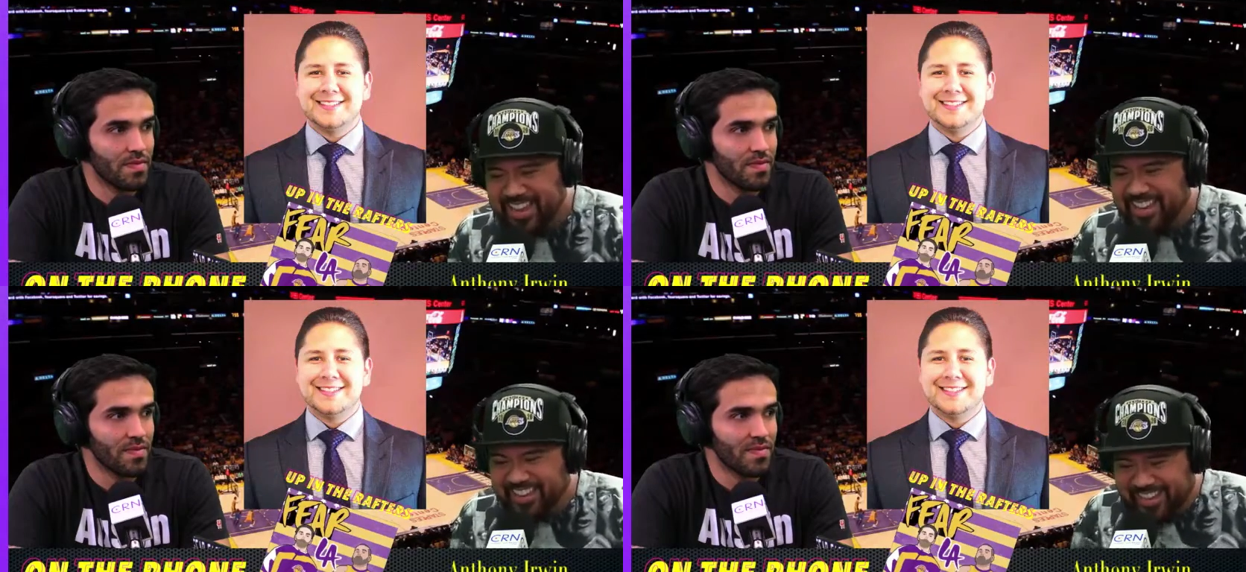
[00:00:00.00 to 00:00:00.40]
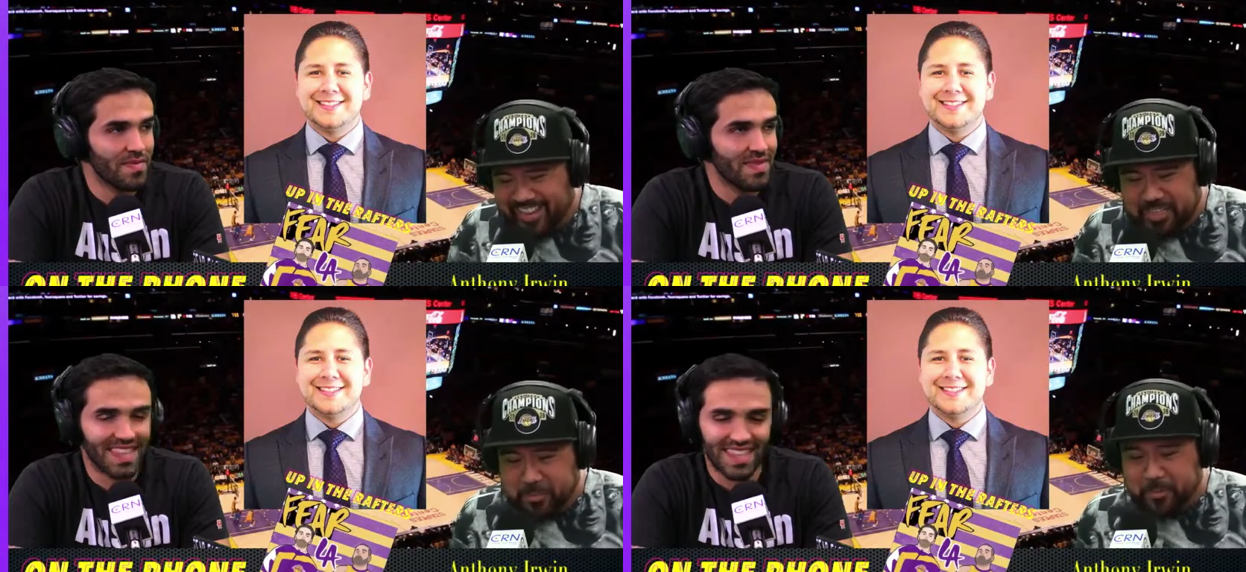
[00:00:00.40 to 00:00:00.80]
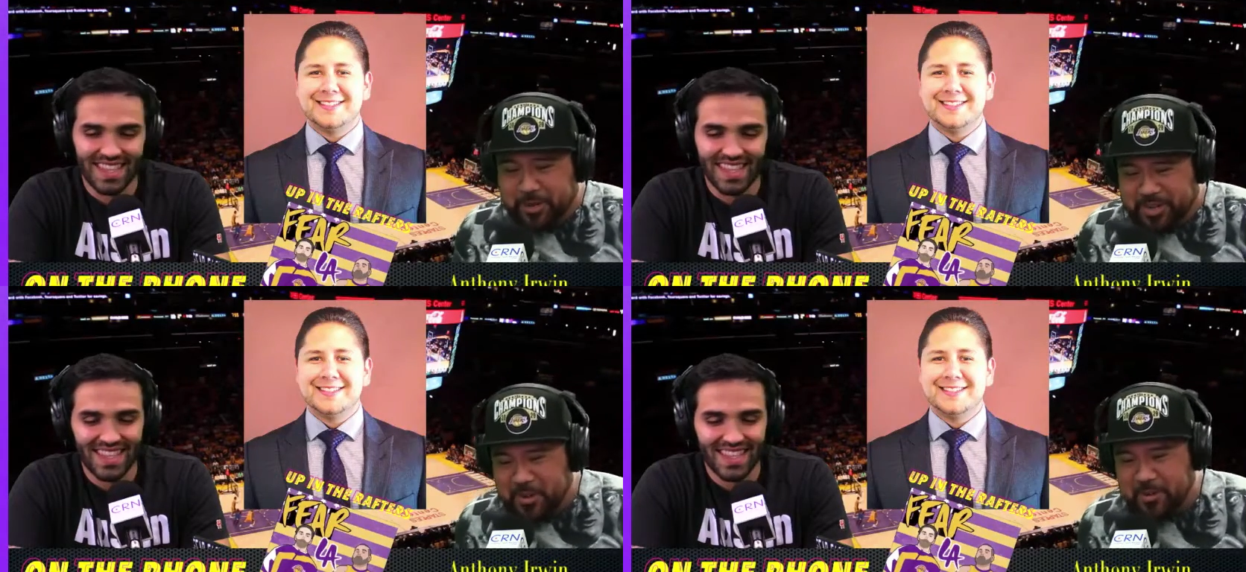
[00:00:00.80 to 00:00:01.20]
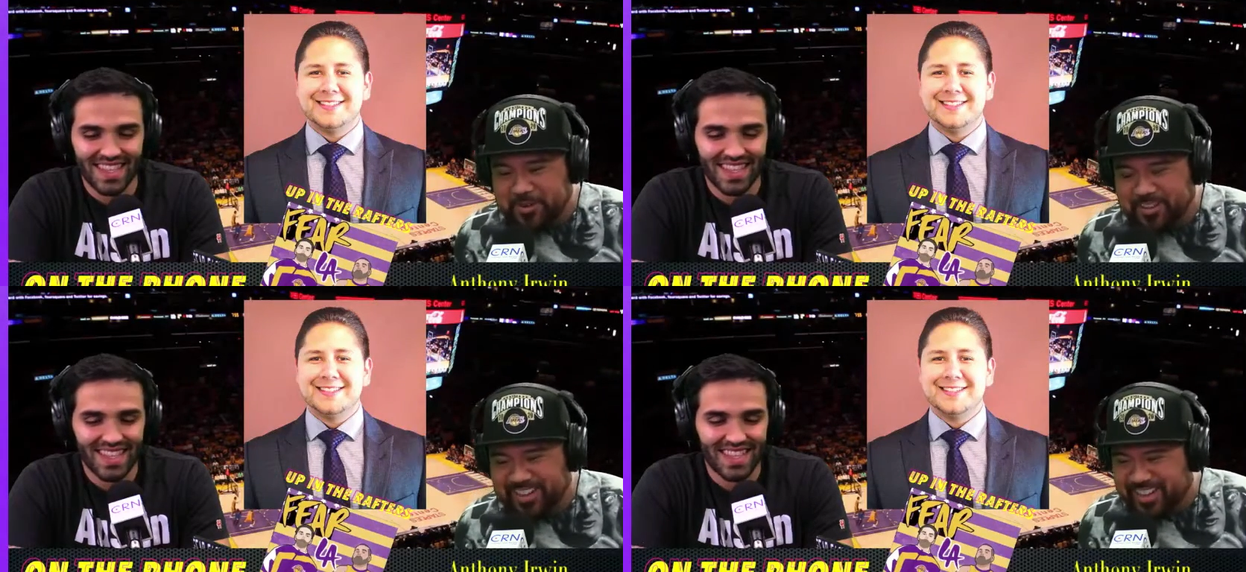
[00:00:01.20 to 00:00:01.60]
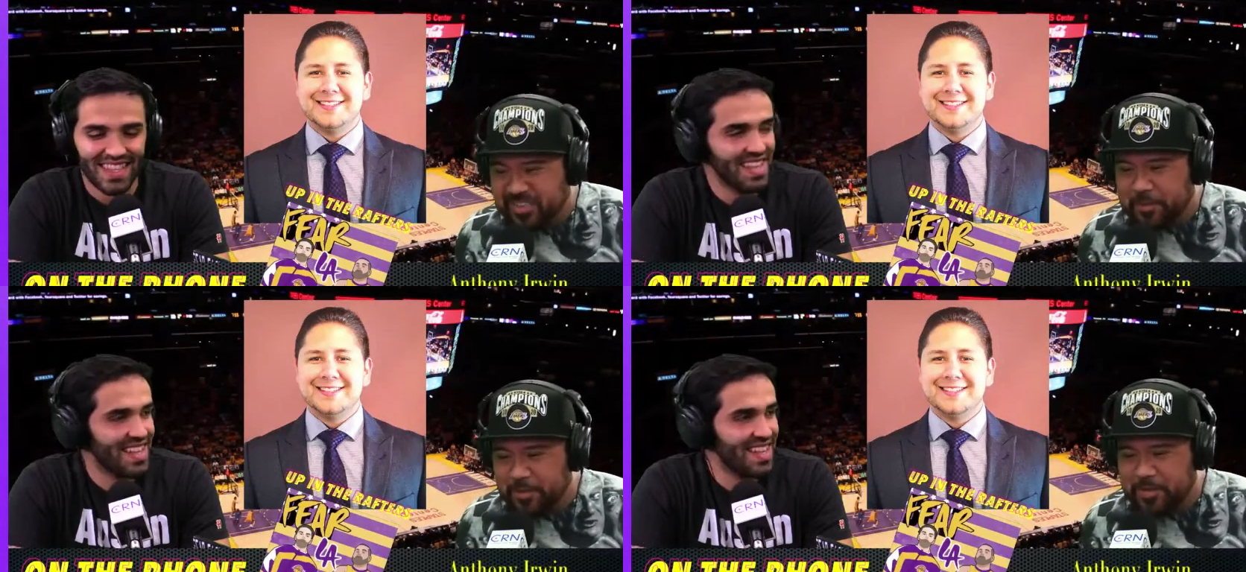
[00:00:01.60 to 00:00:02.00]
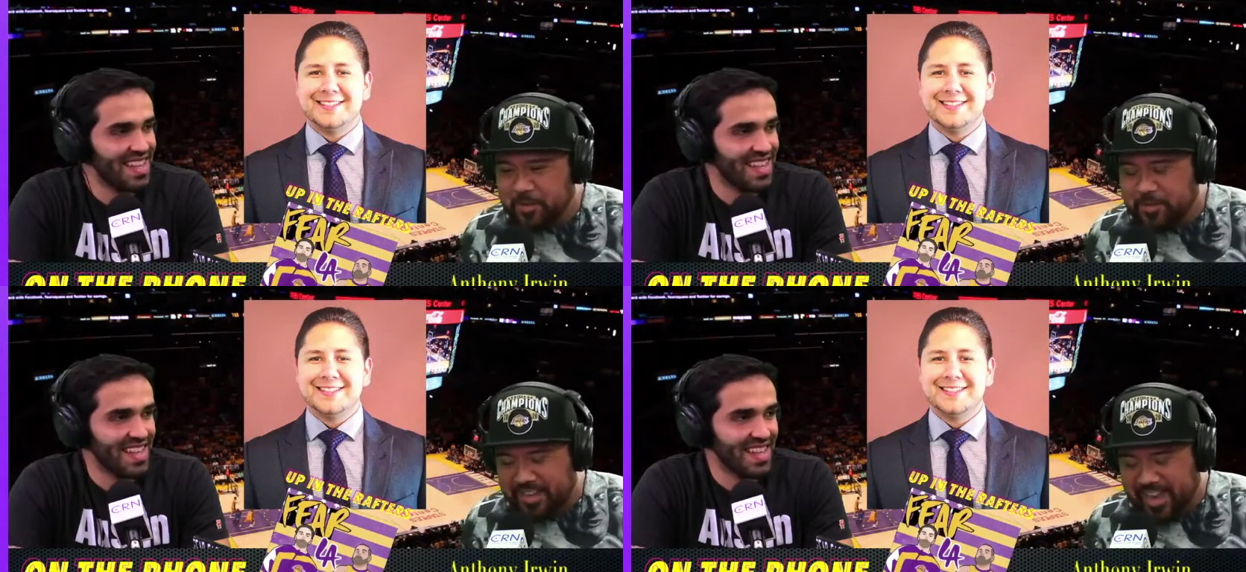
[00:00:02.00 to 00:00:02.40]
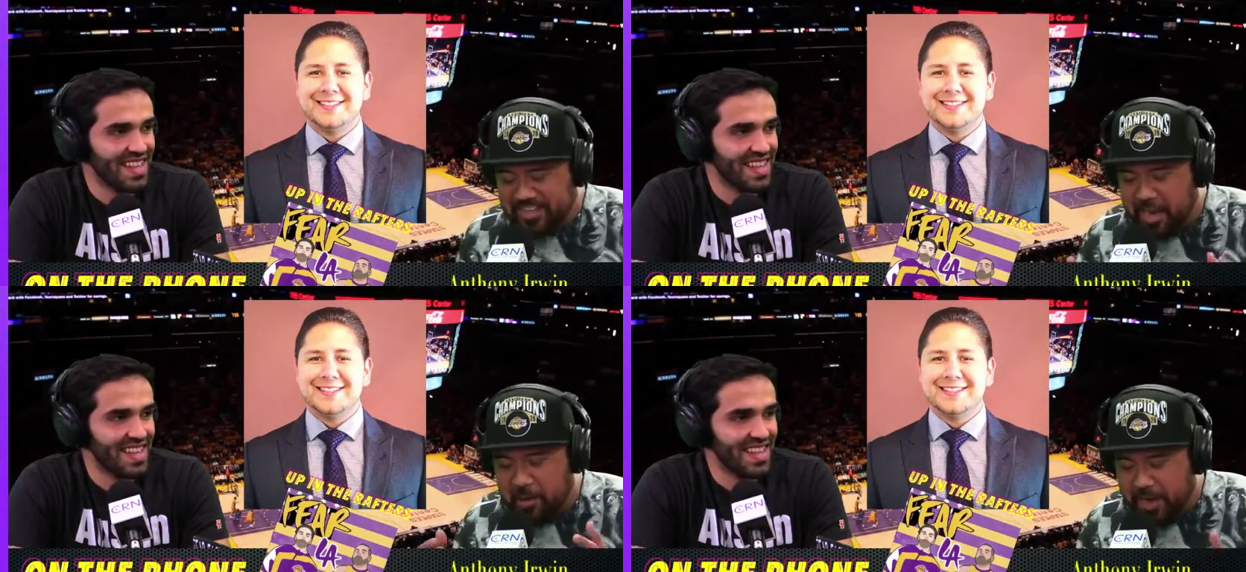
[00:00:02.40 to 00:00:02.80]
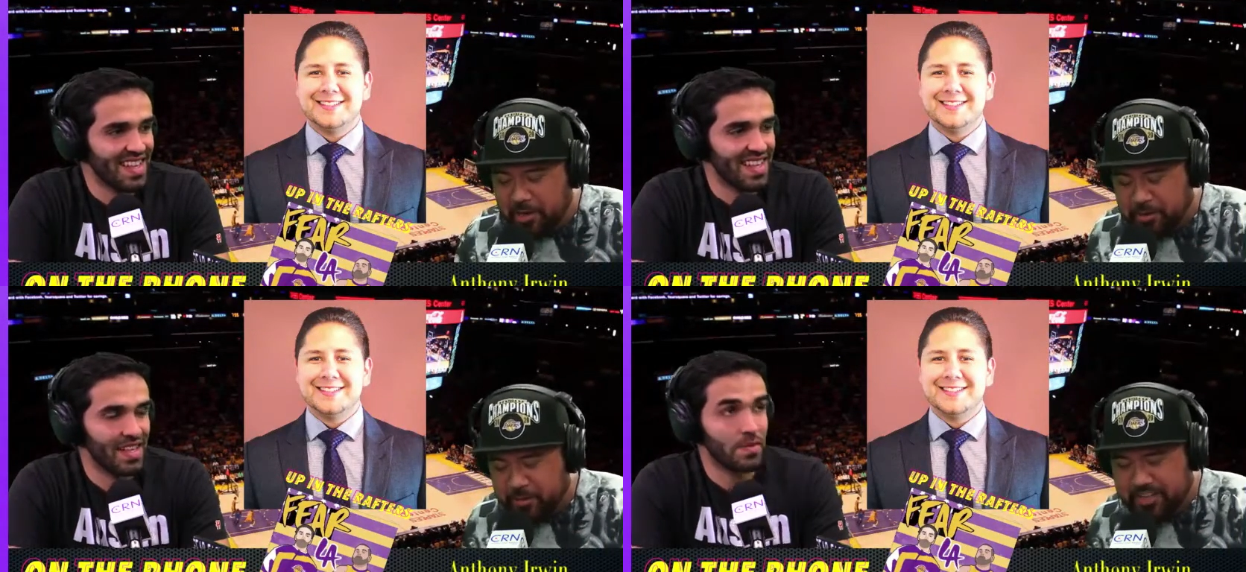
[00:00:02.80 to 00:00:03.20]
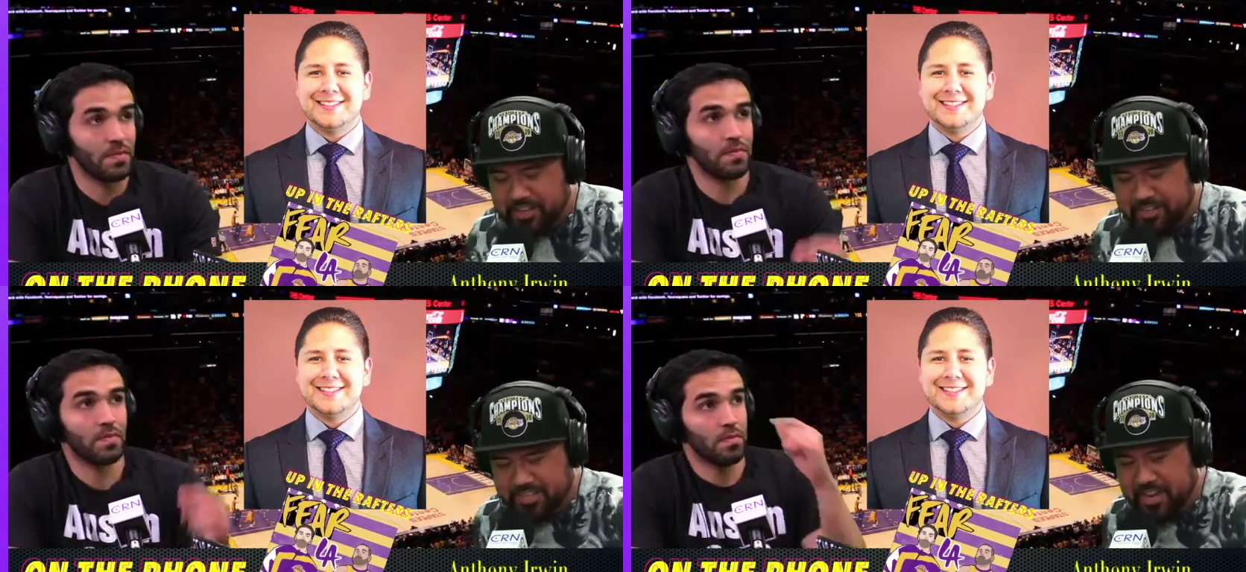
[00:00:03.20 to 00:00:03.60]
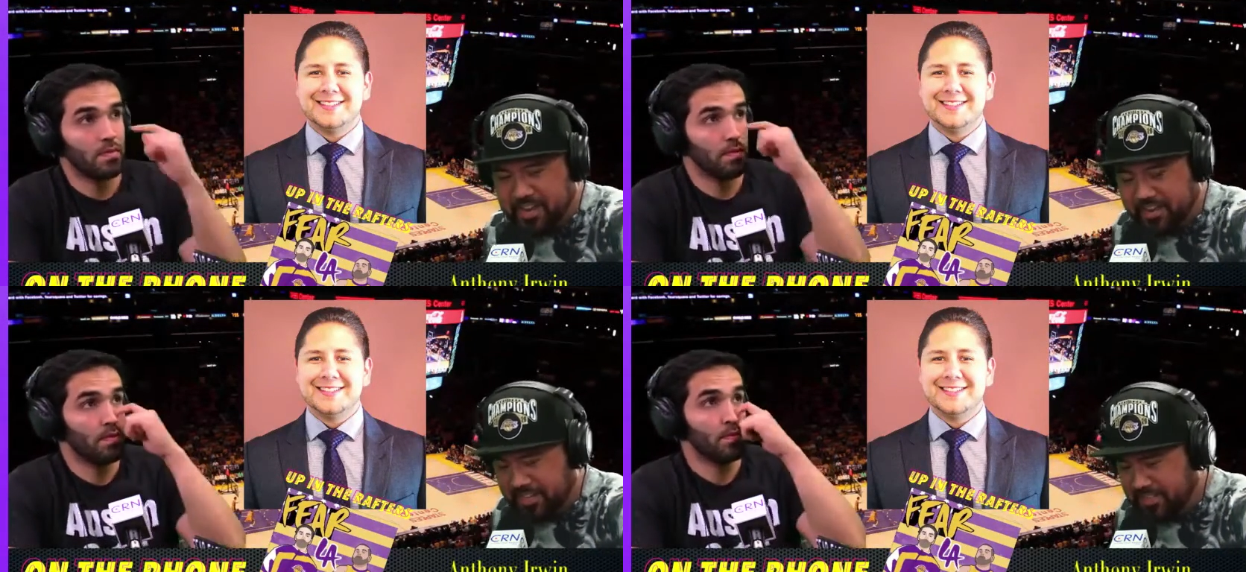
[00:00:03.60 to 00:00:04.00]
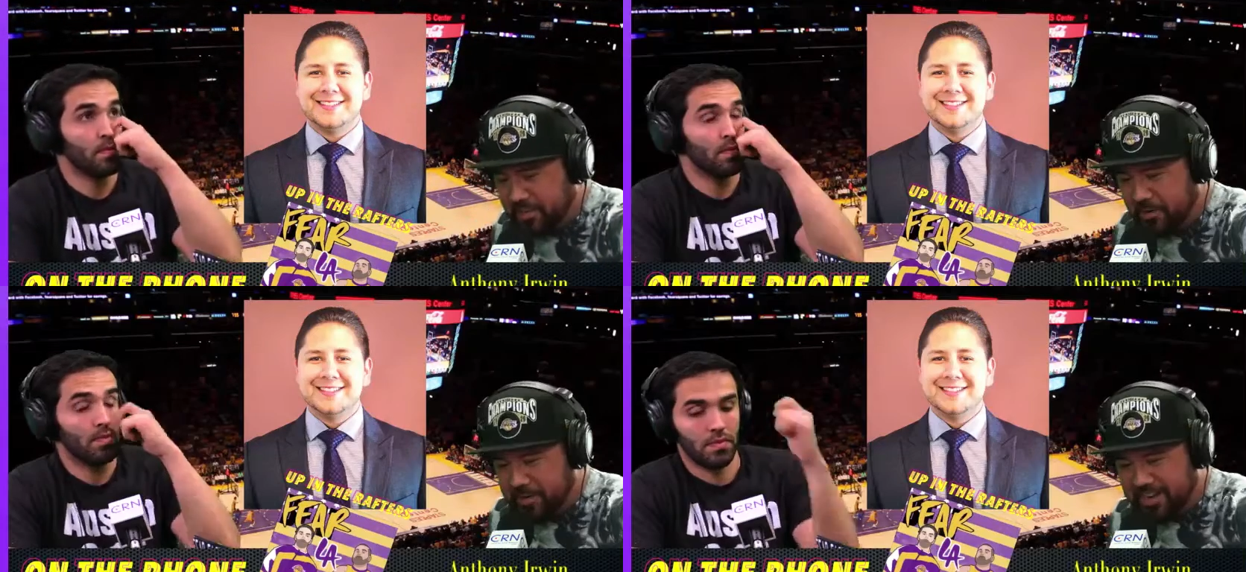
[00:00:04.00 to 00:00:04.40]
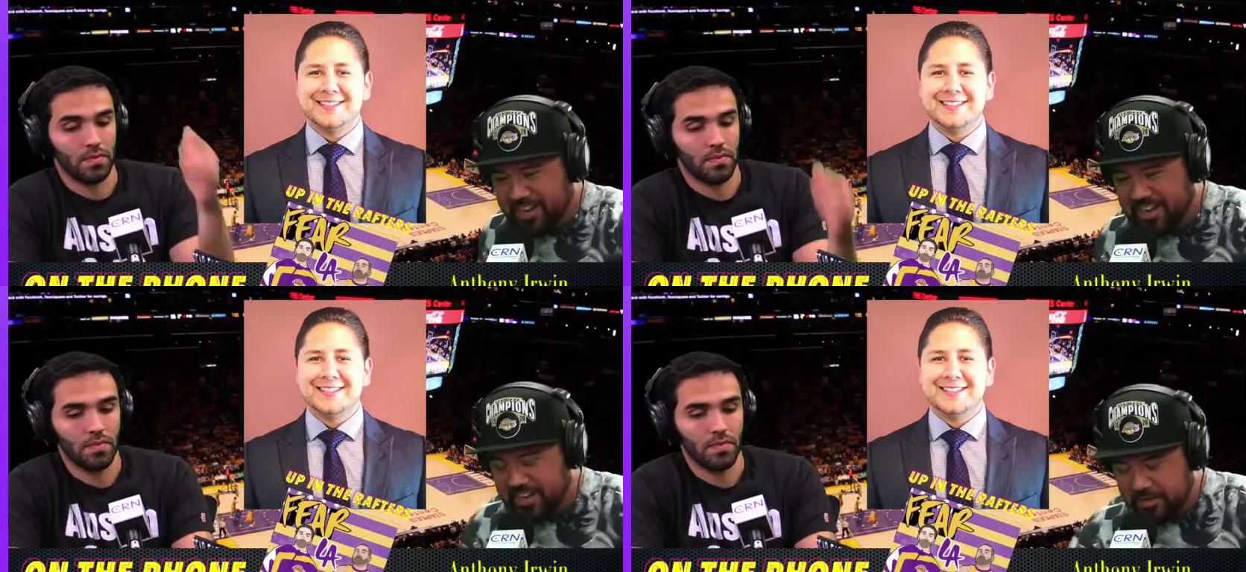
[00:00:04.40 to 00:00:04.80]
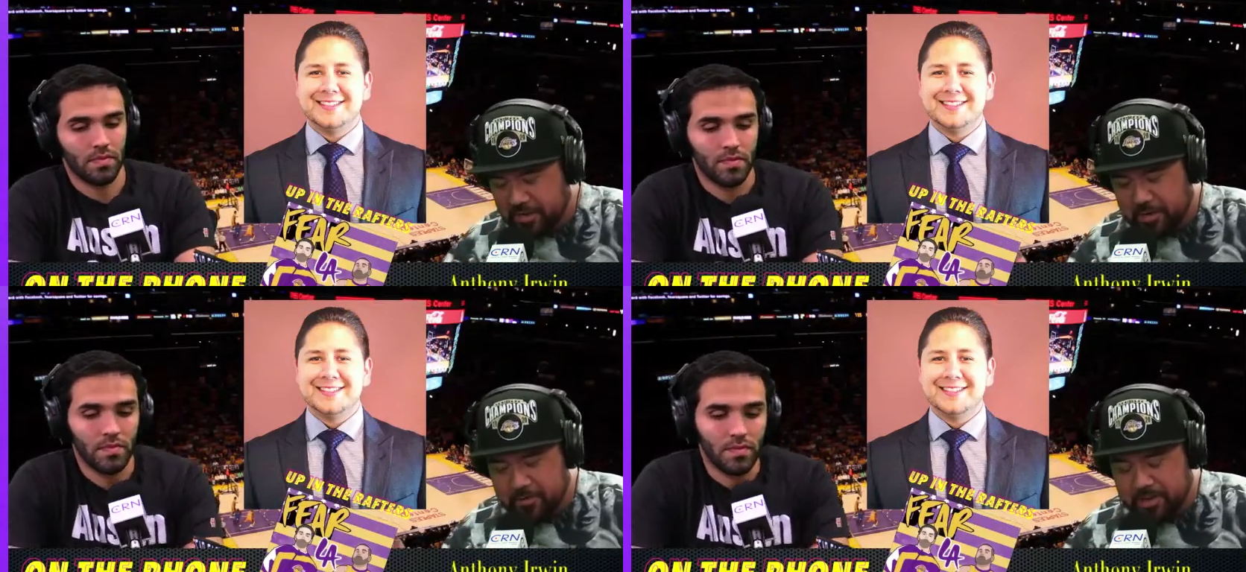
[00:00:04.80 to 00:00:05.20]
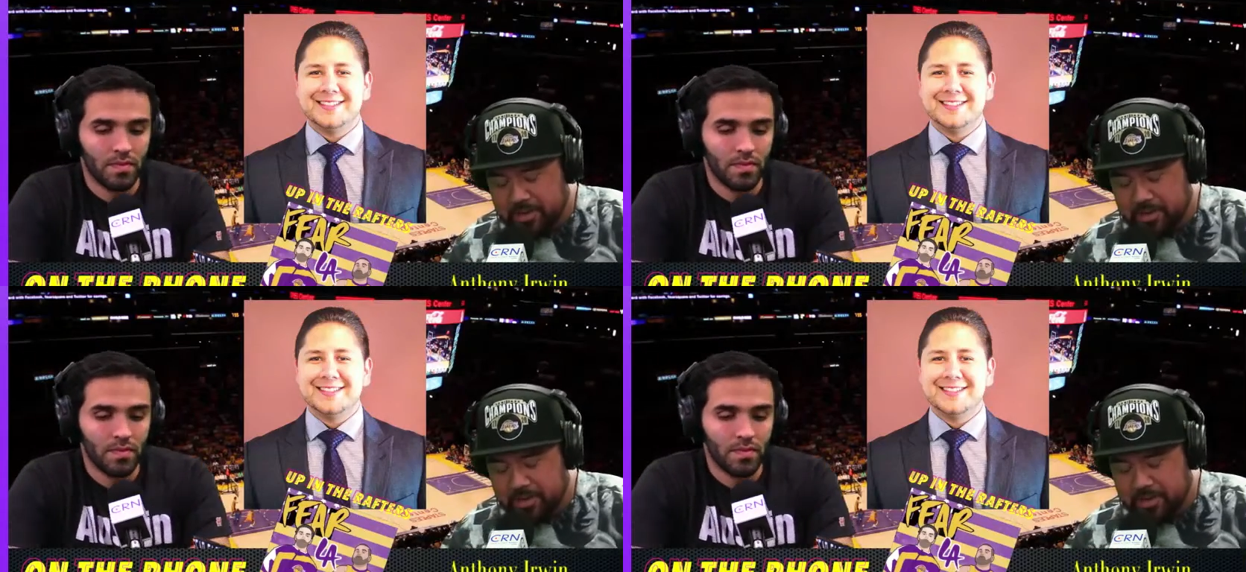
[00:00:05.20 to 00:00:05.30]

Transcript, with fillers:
Speaker 1: Like it's pretty cool. Yeah. Like it's pretty cool. Like I, I, I always wanted to get your take on it because I know uh, you know yeah